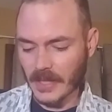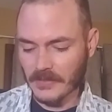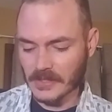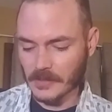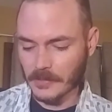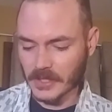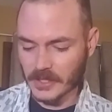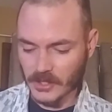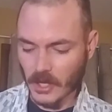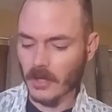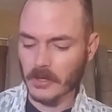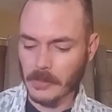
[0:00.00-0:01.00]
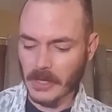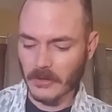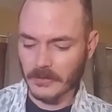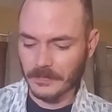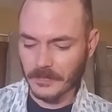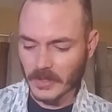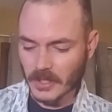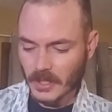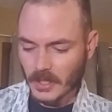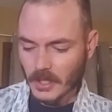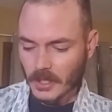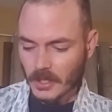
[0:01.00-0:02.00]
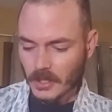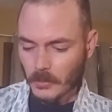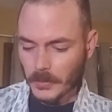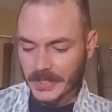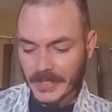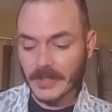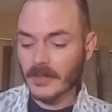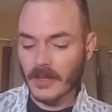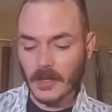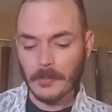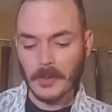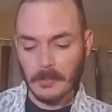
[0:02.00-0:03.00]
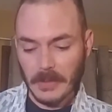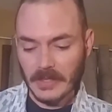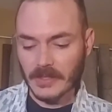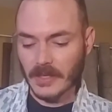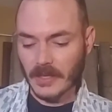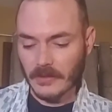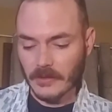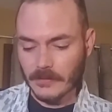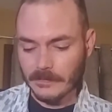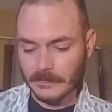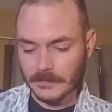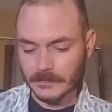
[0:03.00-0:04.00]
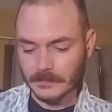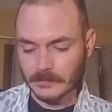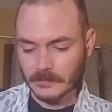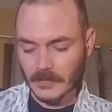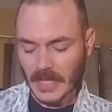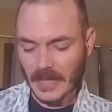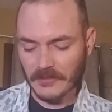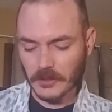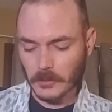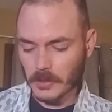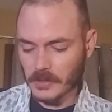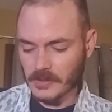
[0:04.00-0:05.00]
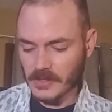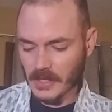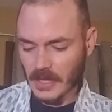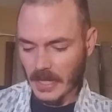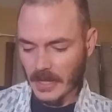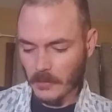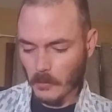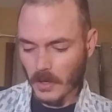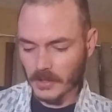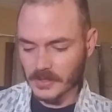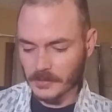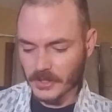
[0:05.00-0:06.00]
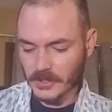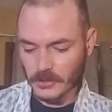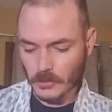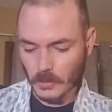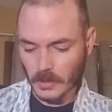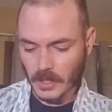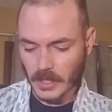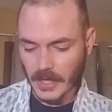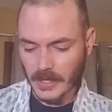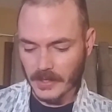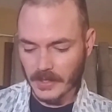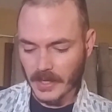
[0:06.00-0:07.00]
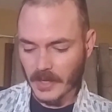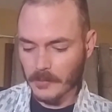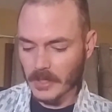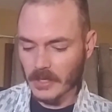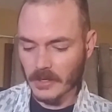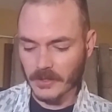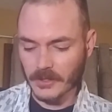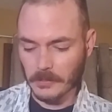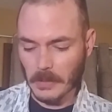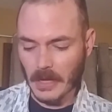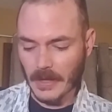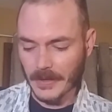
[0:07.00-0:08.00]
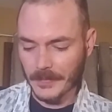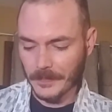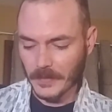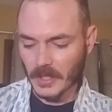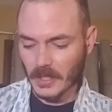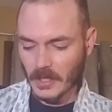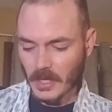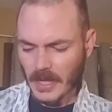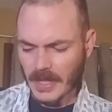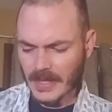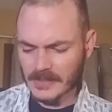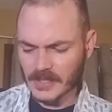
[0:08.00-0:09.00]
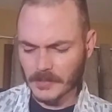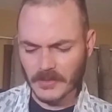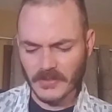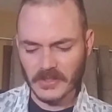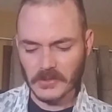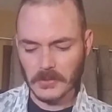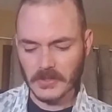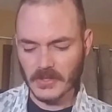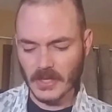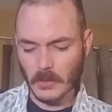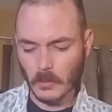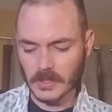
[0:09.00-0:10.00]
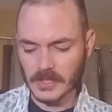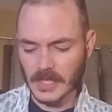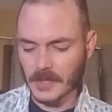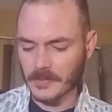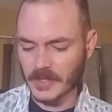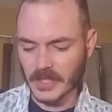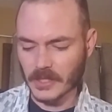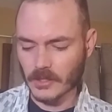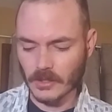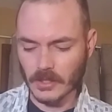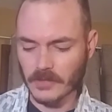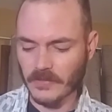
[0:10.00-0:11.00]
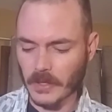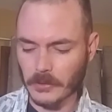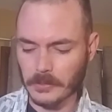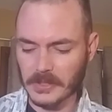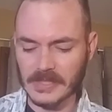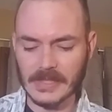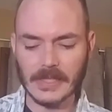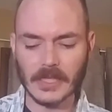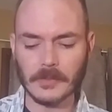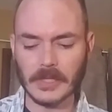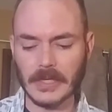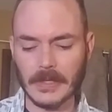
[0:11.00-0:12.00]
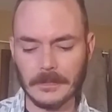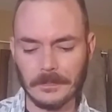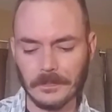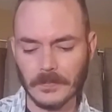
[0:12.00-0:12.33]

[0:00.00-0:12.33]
gave us something to talk about. We did end up in bed together. Afterwards, I walked him to the door, and he gave me a hug goodbye. I asked him if this was a one-time thing or if I would be seeing him again.